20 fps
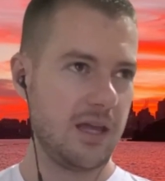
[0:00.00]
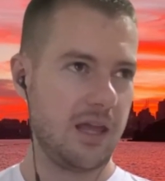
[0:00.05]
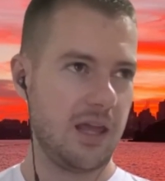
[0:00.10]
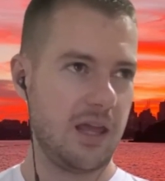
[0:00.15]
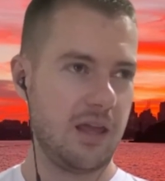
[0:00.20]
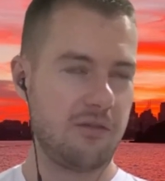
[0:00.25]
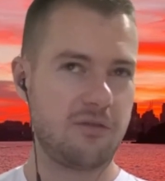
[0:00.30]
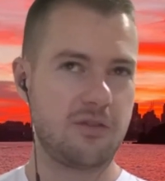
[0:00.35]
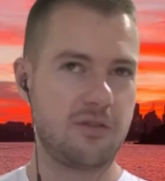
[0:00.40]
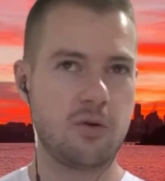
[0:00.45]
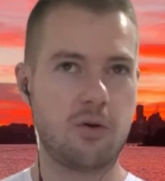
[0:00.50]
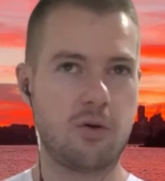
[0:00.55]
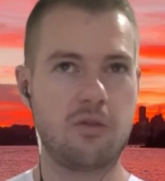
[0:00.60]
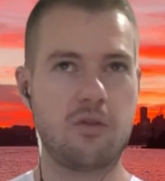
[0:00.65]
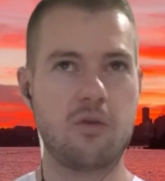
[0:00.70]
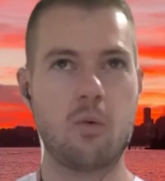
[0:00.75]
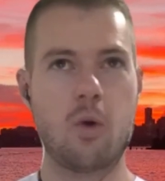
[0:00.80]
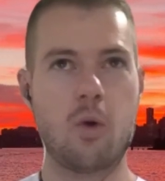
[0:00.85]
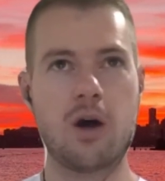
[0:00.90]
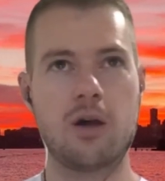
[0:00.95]
if you're
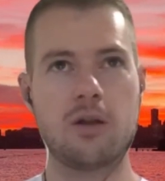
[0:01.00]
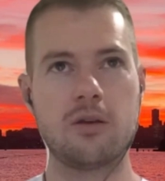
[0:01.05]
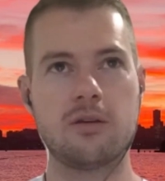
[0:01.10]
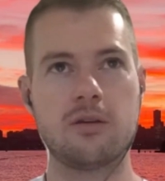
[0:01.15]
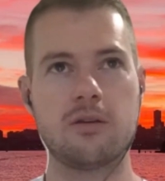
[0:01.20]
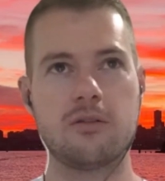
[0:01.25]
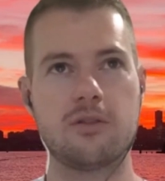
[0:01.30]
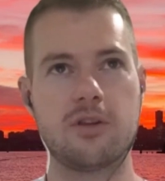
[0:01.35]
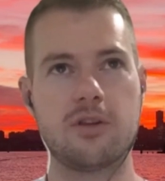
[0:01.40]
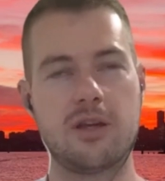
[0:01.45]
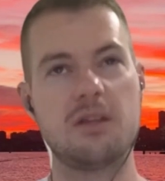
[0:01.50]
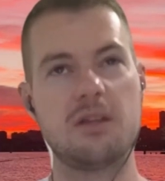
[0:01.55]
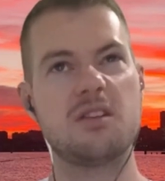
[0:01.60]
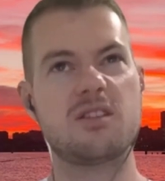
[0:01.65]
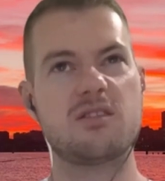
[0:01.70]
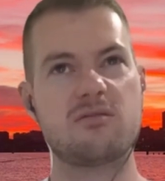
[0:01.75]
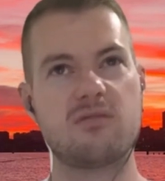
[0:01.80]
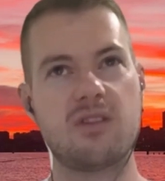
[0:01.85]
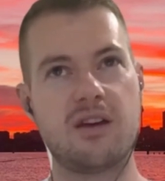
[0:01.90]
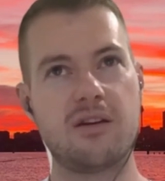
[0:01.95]
the one that
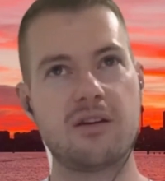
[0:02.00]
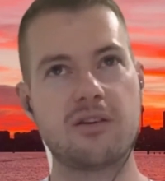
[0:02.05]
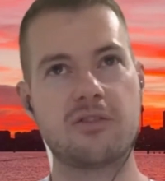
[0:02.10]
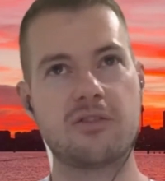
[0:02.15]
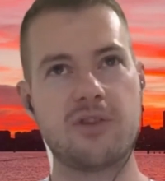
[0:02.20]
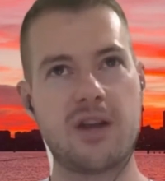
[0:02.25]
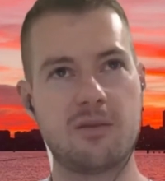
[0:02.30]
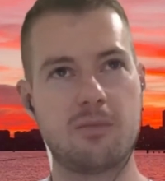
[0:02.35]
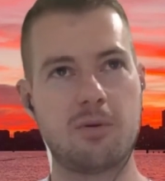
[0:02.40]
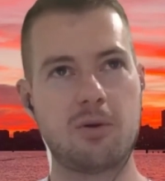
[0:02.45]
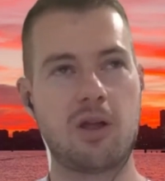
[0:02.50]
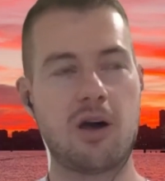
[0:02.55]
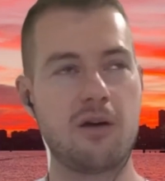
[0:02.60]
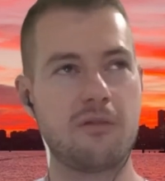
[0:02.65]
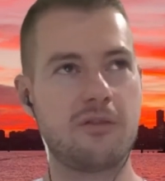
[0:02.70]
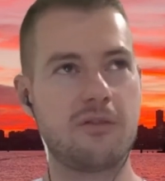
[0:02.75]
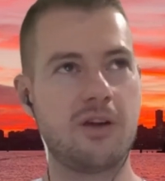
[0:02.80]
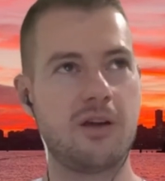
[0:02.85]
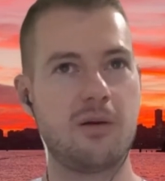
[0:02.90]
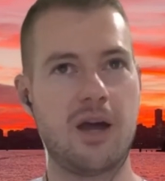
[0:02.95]
is a credible
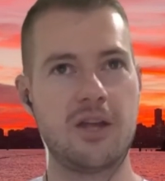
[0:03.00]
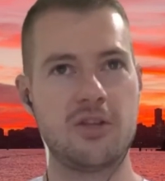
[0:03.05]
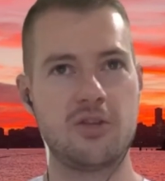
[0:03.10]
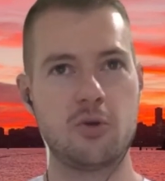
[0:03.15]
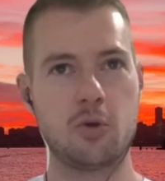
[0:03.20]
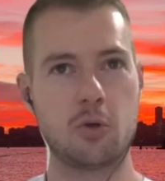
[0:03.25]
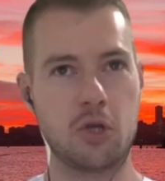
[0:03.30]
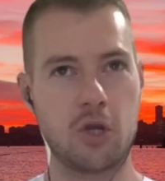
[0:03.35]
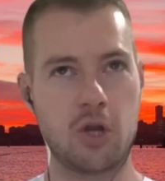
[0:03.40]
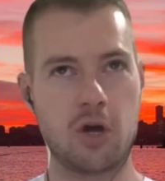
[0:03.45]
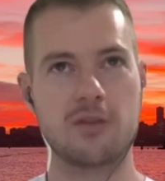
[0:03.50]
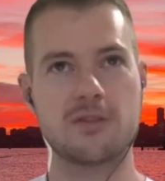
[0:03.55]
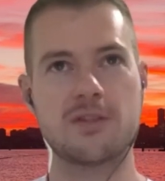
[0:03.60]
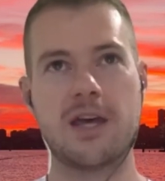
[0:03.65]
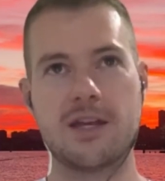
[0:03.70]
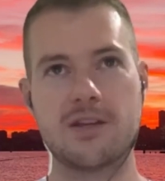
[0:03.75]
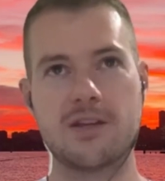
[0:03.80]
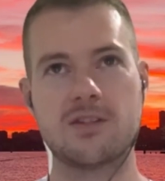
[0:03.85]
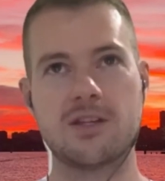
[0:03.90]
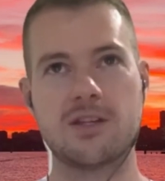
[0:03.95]
offer and you're not
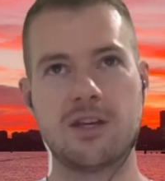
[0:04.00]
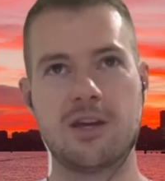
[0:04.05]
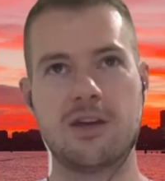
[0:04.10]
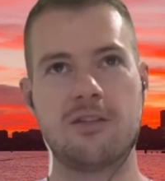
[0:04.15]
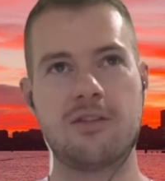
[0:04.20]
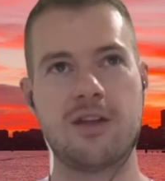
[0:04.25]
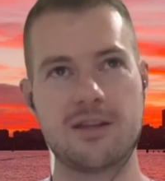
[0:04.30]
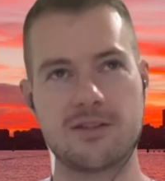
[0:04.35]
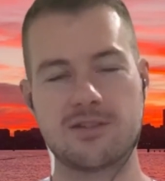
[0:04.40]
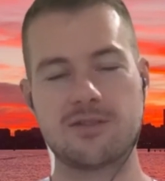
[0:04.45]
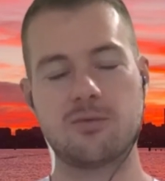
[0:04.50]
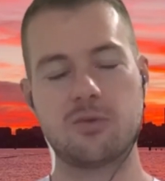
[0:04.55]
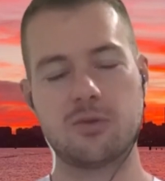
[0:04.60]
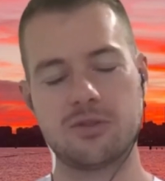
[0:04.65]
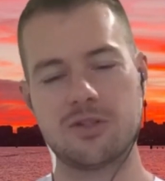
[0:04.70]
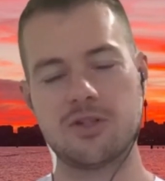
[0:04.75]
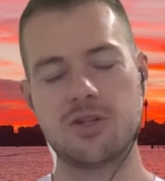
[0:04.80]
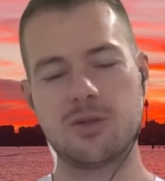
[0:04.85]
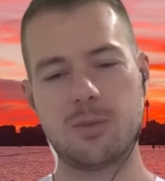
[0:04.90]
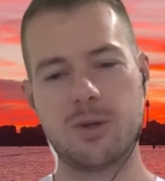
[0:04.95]
texting her, that's the one
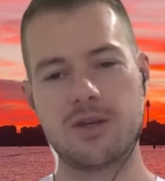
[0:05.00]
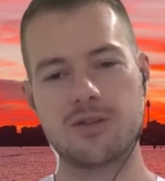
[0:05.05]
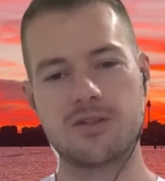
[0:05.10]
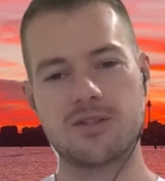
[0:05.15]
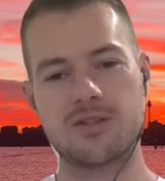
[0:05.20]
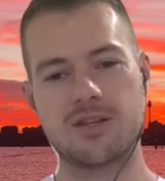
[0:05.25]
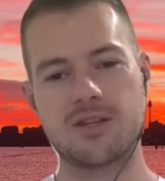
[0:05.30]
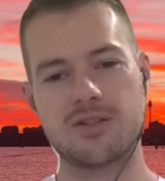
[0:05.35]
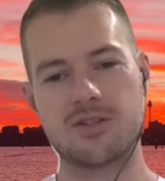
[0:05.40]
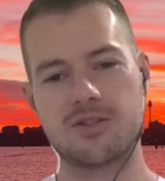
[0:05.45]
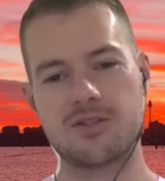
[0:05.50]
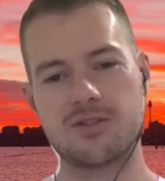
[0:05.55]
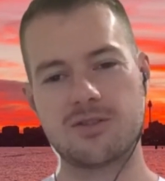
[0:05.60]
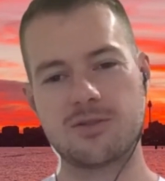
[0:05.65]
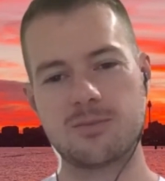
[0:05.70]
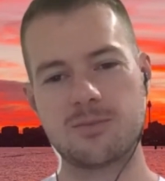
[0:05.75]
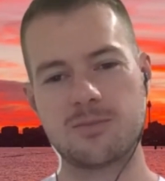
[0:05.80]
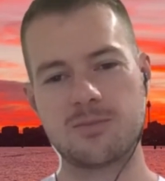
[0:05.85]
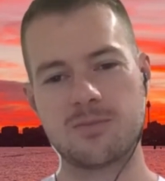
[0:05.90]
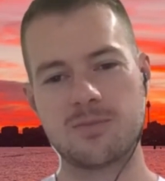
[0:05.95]
that she pays attention to.